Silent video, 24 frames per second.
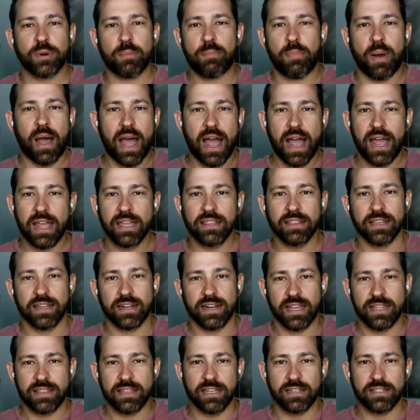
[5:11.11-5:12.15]
a pilot
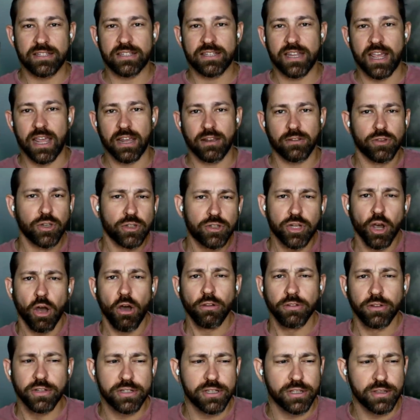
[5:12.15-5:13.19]
and then saying the
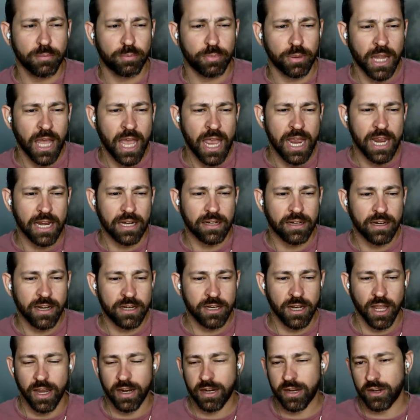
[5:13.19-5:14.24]
tallness of the plane
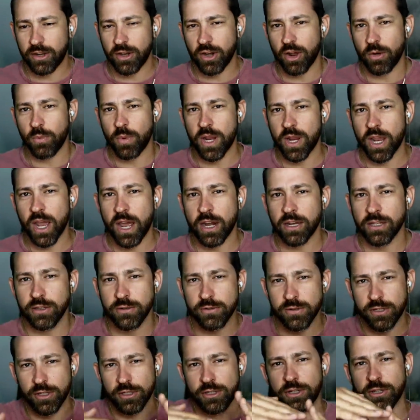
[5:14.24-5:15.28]
and like, you know, we got to
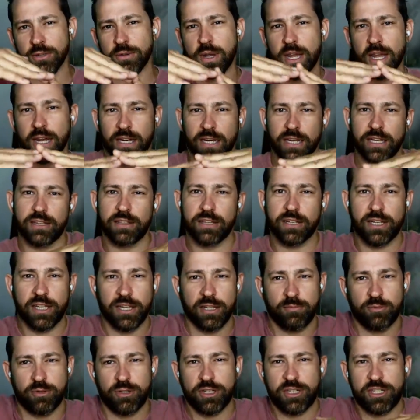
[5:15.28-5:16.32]
use the doohickey that
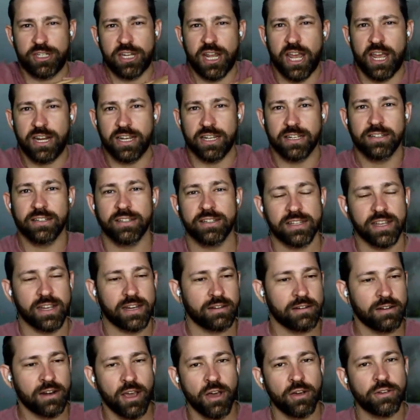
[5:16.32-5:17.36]
keeps you steady. It's
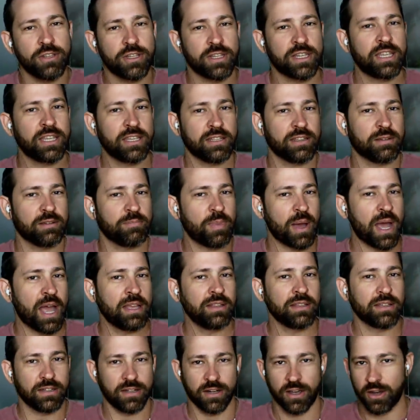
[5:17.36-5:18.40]
like, no, you the
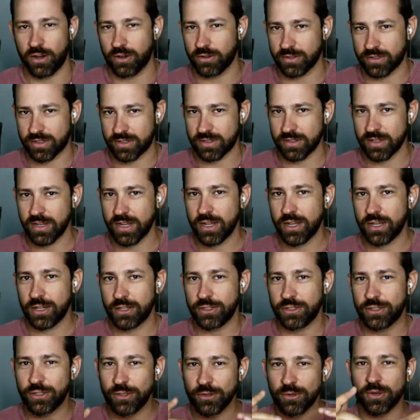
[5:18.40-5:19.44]
pilot knows,
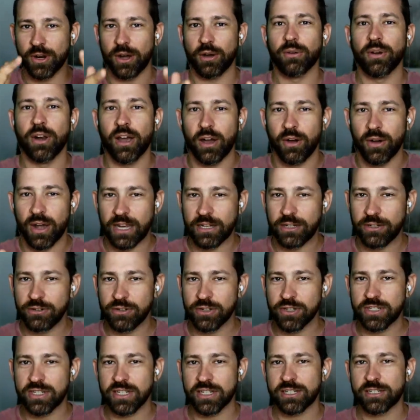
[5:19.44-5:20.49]
you don't know. And you
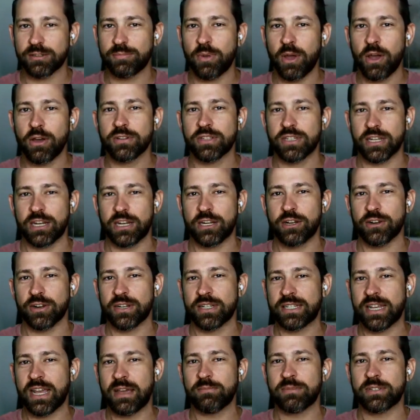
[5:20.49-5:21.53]
just you expose in your
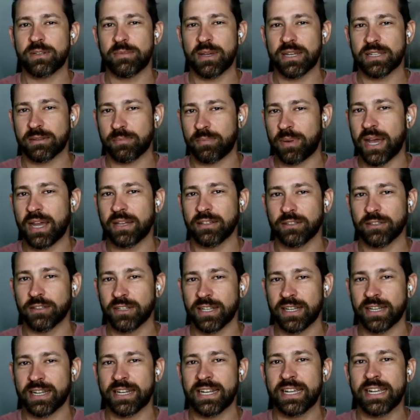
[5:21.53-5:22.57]
attempt to make the pilot look
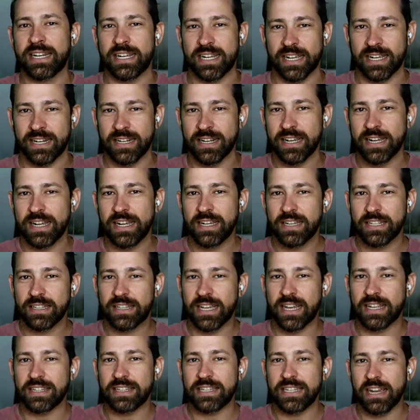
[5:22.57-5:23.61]
like an idiot
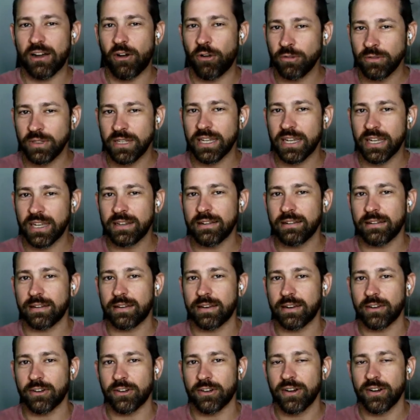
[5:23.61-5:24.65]
that the only idiot
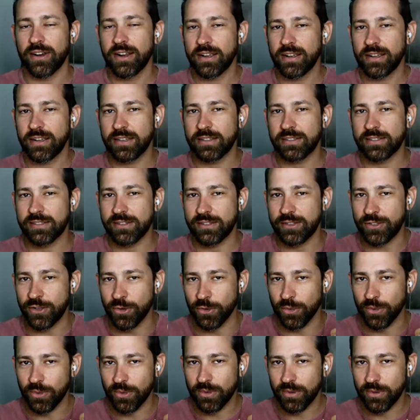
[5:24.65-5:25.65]
here is you.